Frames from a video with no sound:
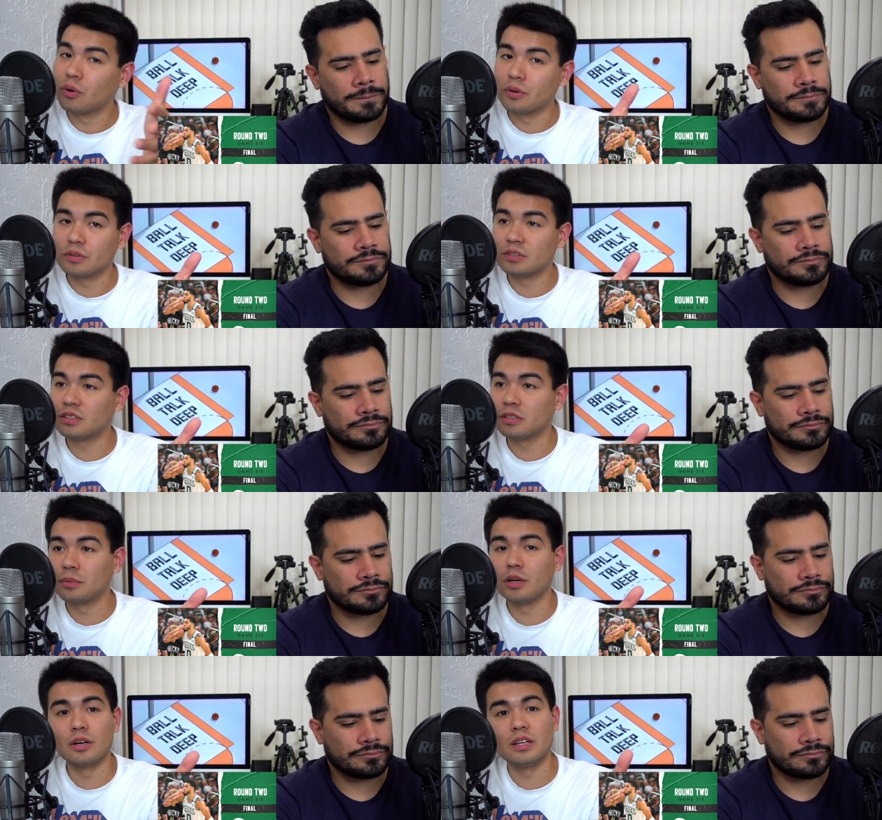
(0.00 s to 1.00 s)
Speaker 1: or
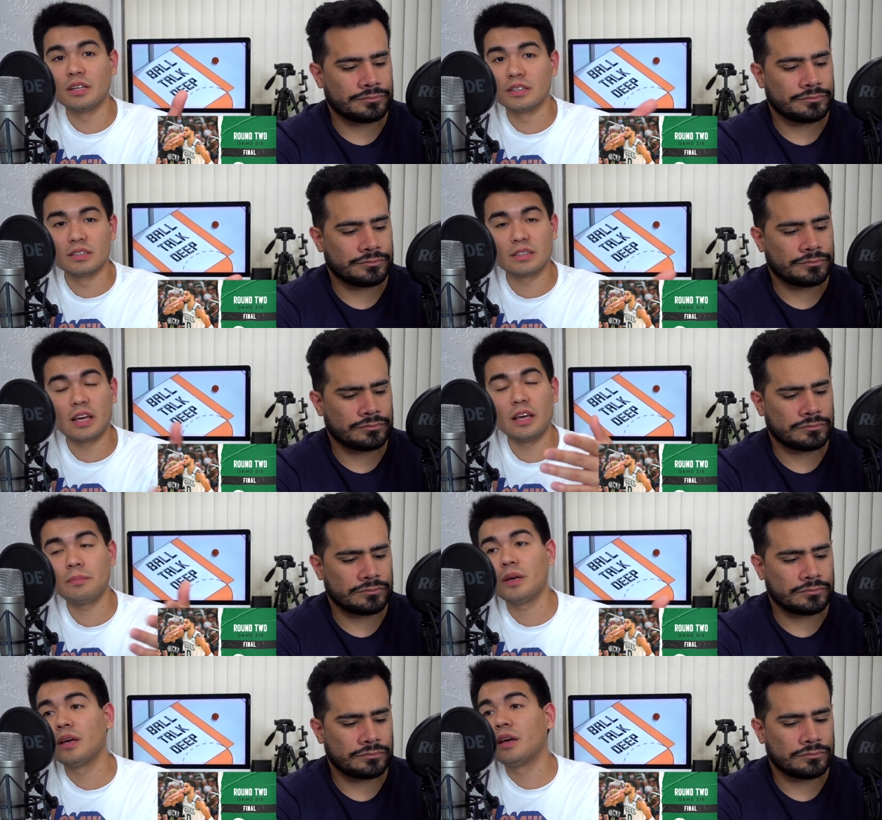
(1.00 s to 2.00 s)
similarly in this
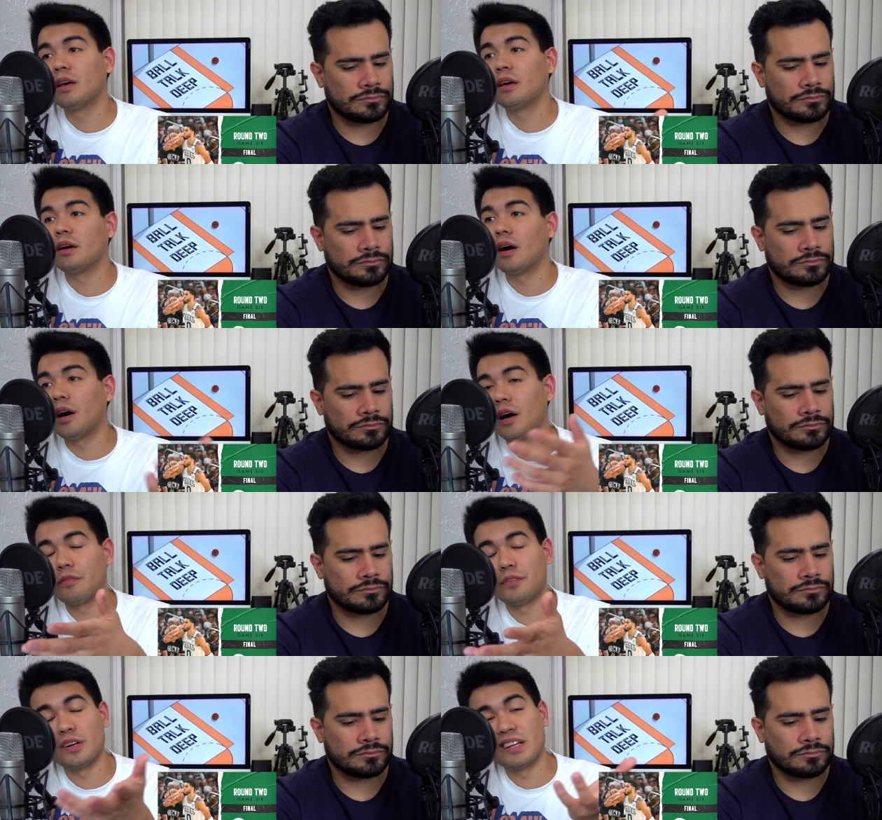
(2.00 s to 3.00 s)
game uh,
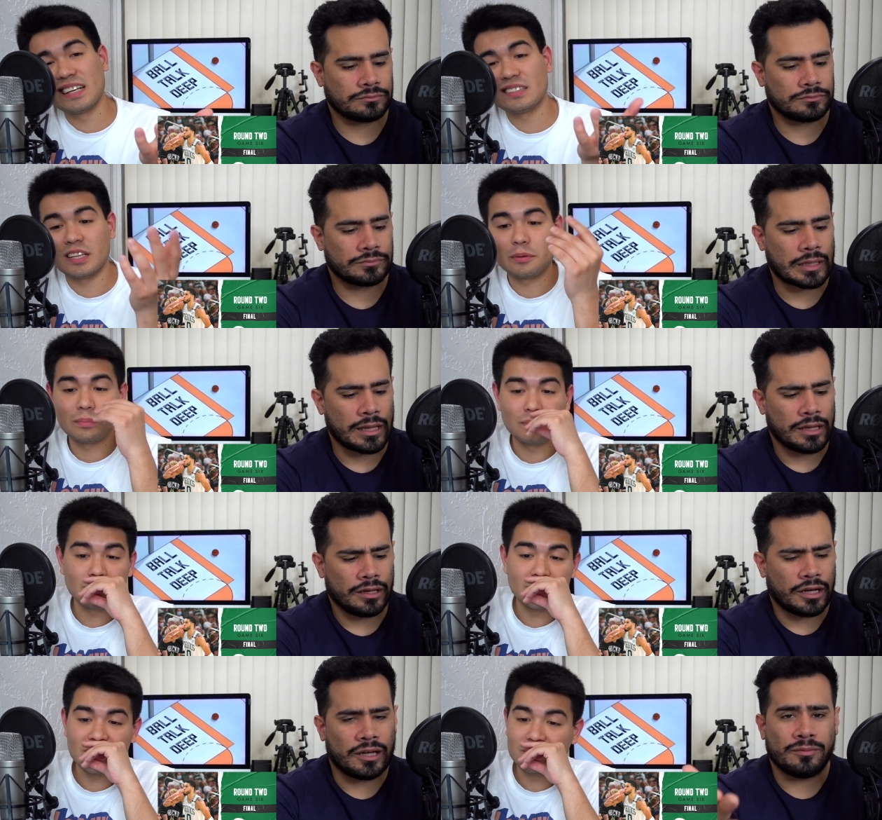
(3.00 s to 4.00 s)
for the next game.
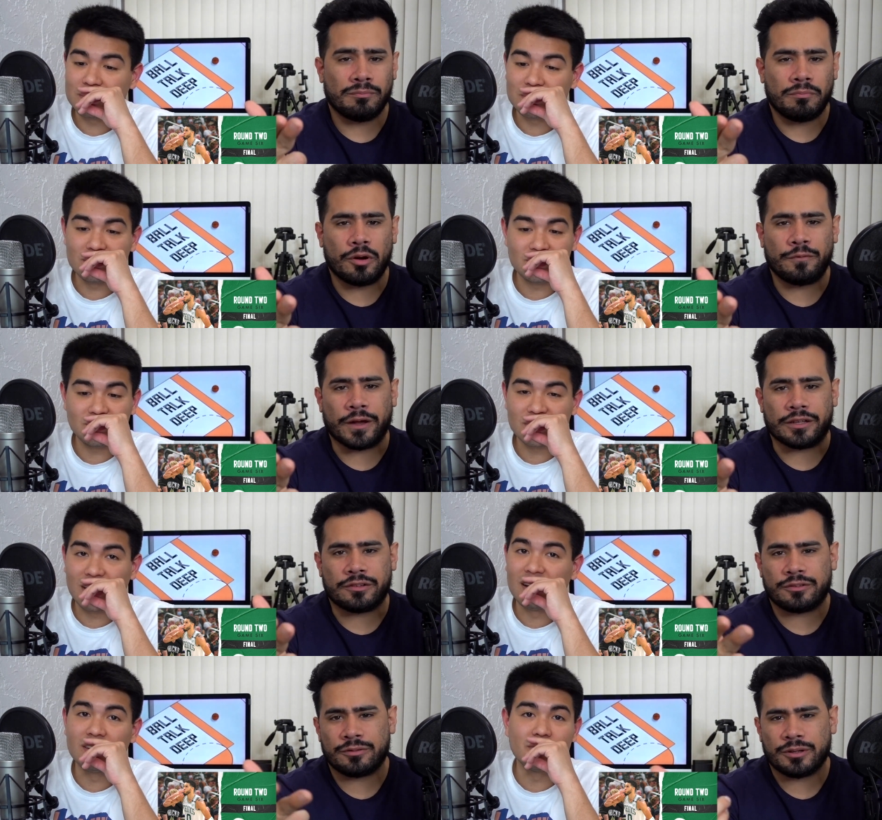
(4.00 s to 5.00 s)
And both fans.
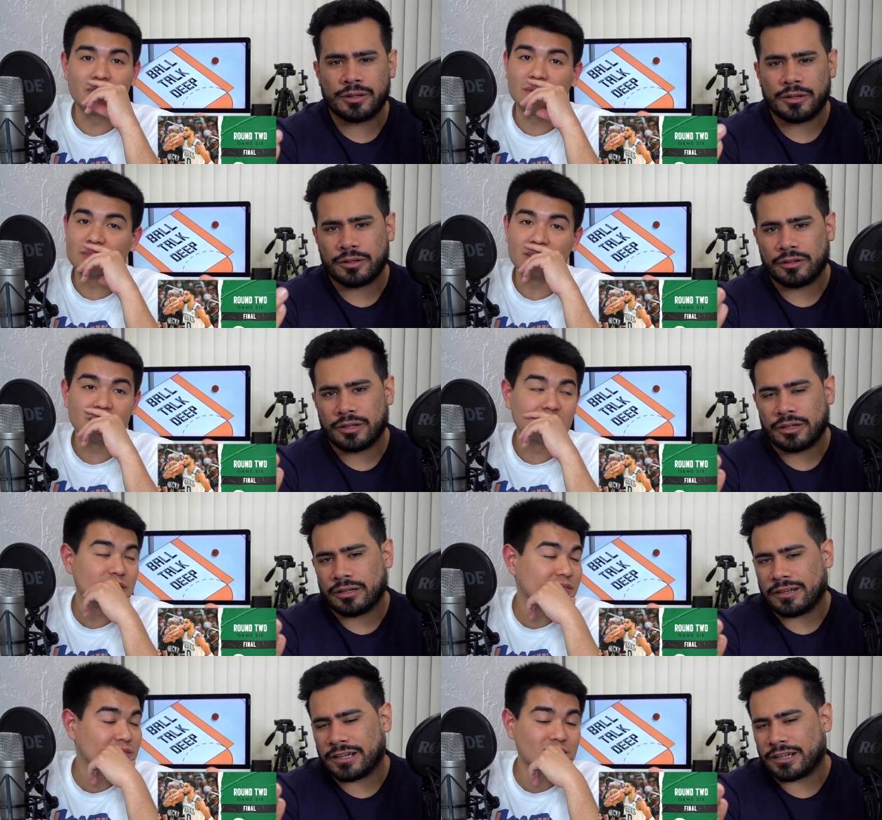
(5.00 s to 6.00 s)
I love game sevens.
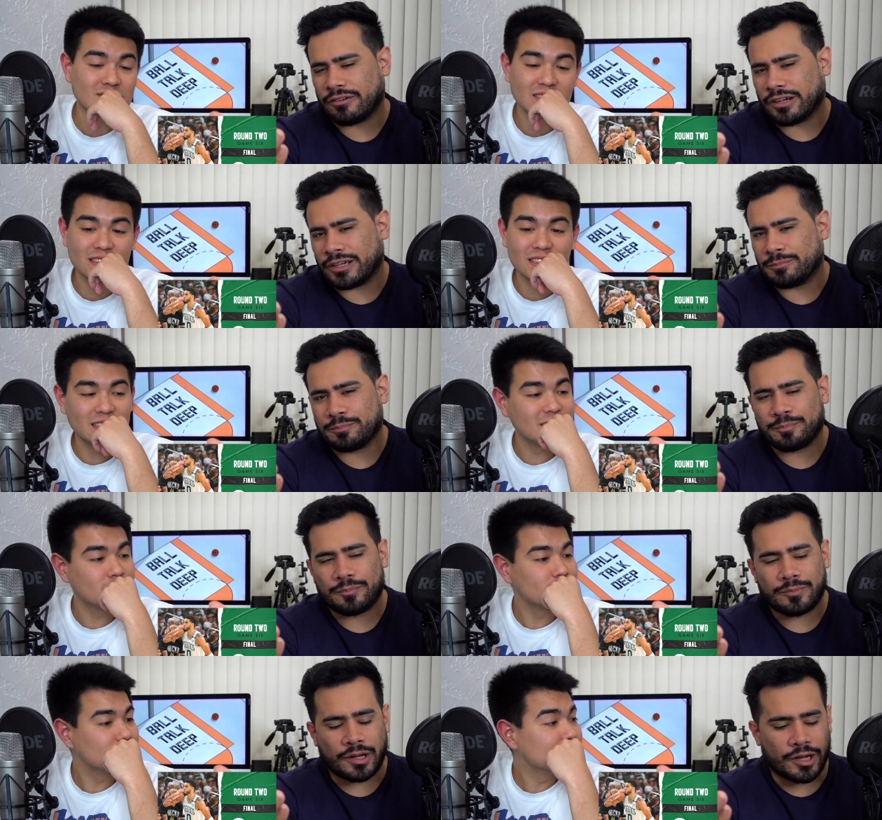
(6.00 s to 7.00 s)
Speaker 2: Like, okay.
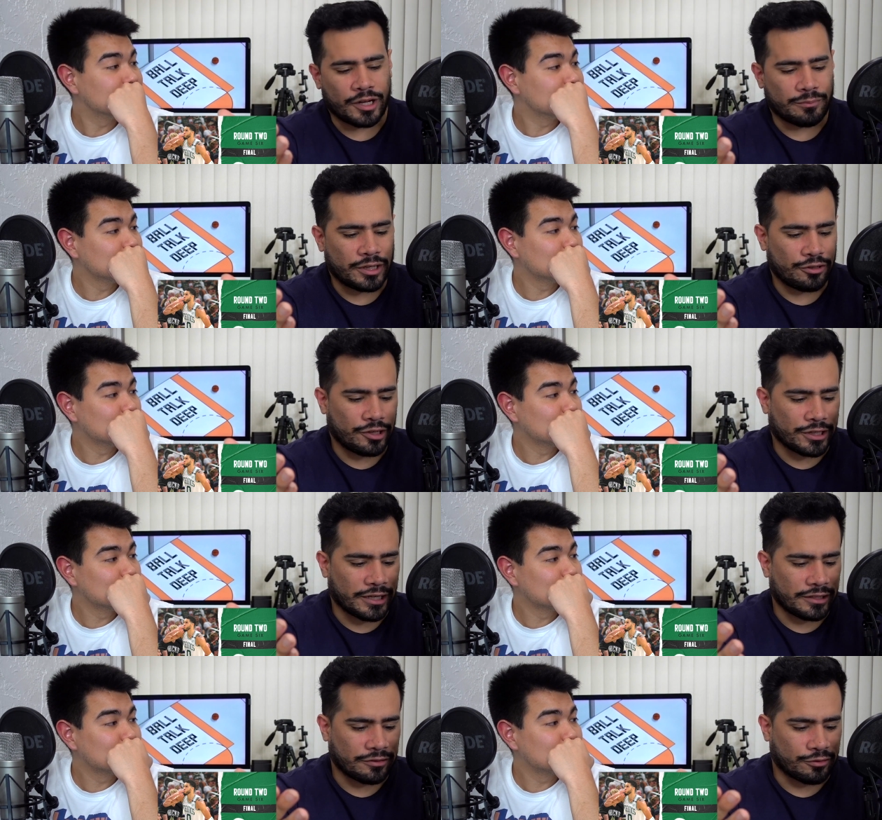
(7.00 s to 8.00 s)
Um, I know you're gonna
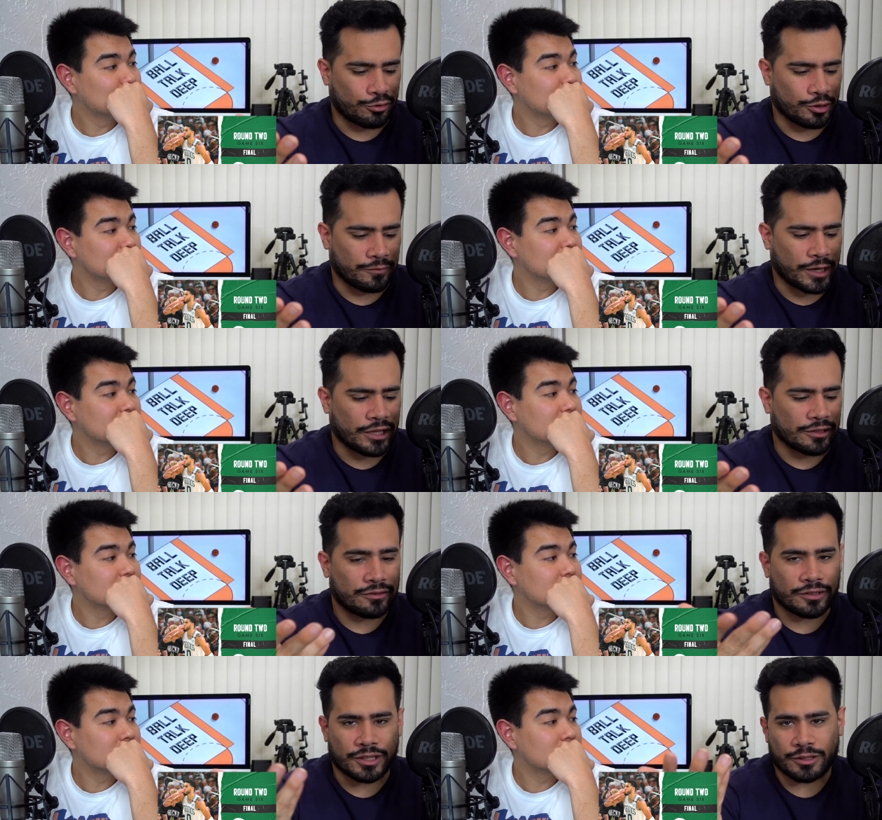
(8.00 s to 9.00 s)
like the story of
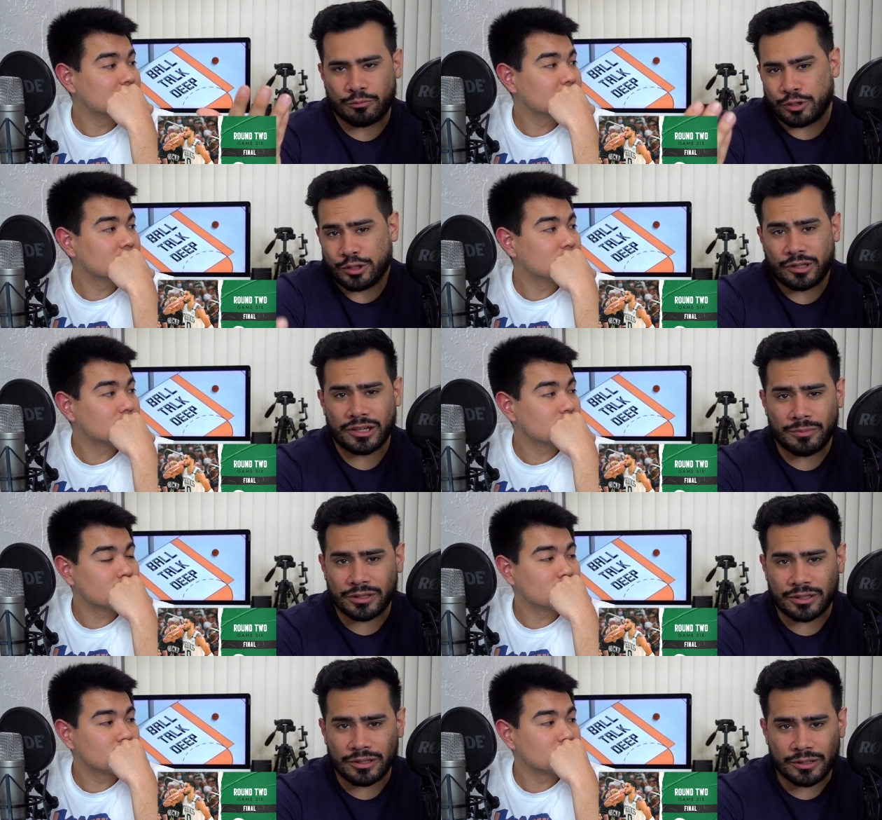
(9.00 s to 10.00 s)
Giannis. Like, what do you think about
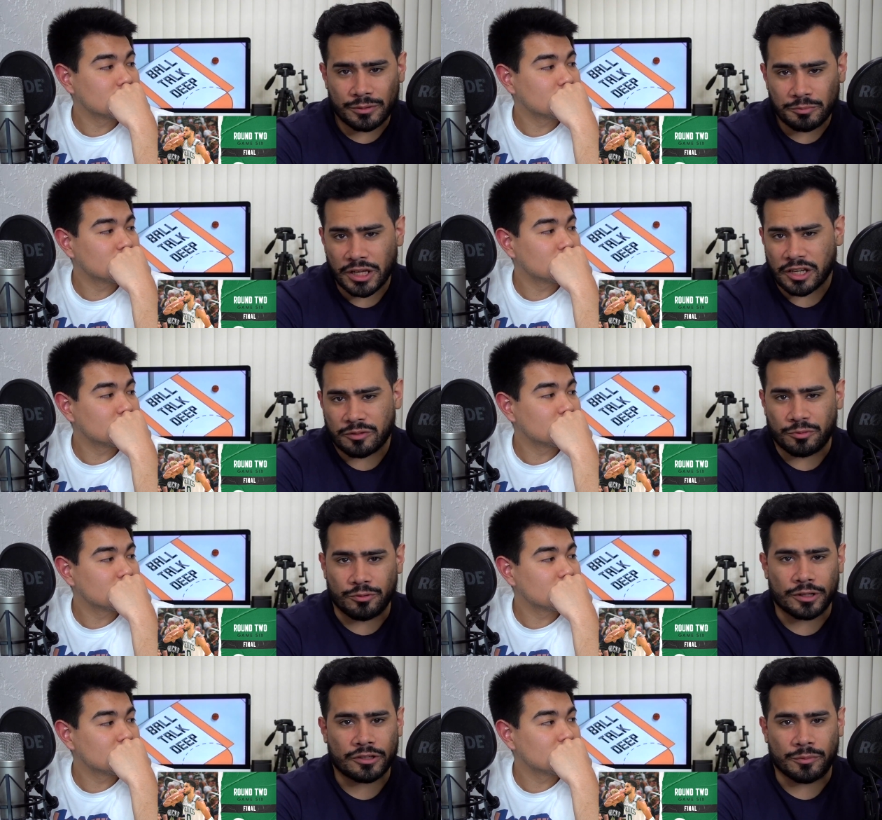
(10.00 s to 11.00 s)
the Giannis movie
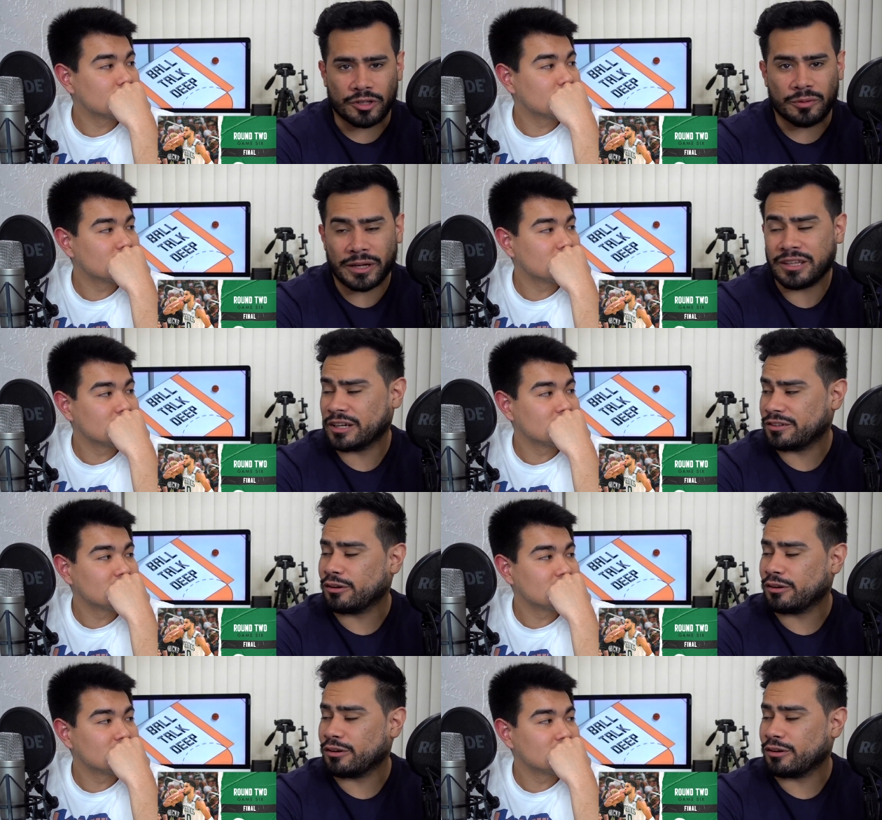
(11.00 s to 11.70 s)
that's coming up? I think that's a